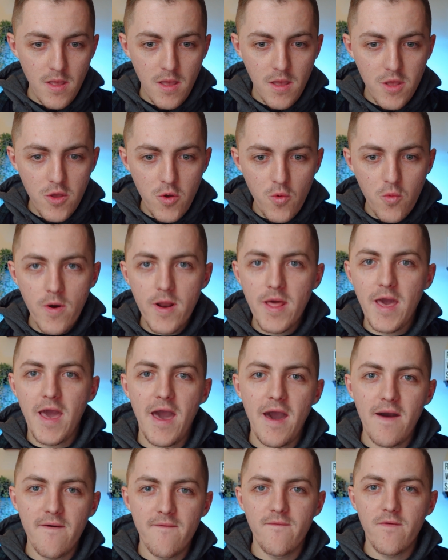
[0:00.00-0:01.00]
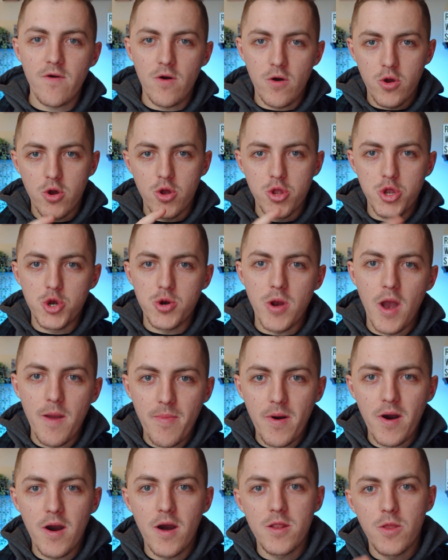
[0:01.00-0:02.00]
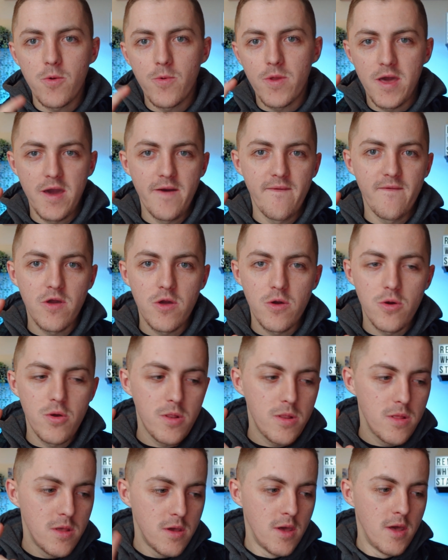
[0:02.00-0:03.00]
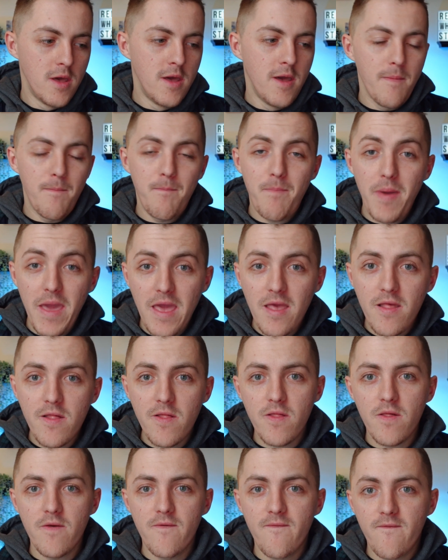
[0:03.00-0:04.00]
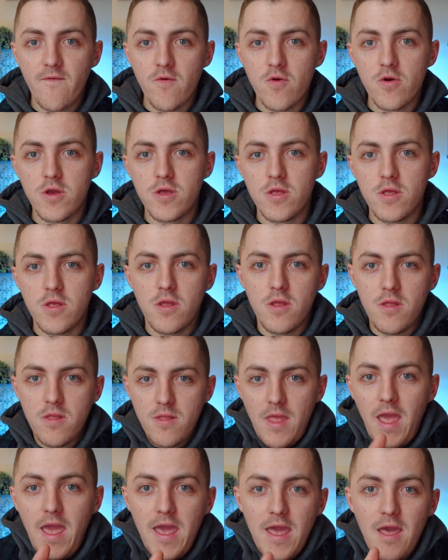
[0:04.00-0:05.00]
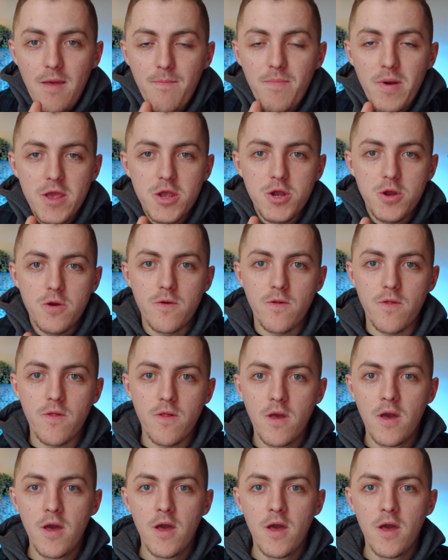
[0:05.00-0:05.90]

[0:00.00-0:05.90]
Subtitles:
you want to have a good tripod, you want to have a good base for taking pictures,